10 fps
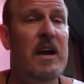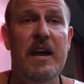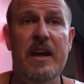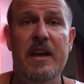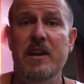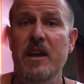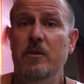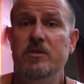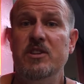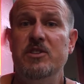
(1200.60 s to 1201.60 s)
And yeah,
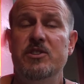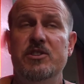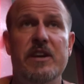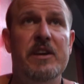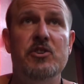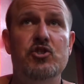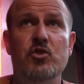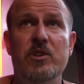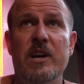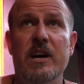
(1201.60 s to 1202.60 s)
I was actually just taking a
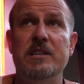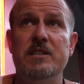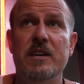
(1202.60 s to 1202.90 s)
shortcut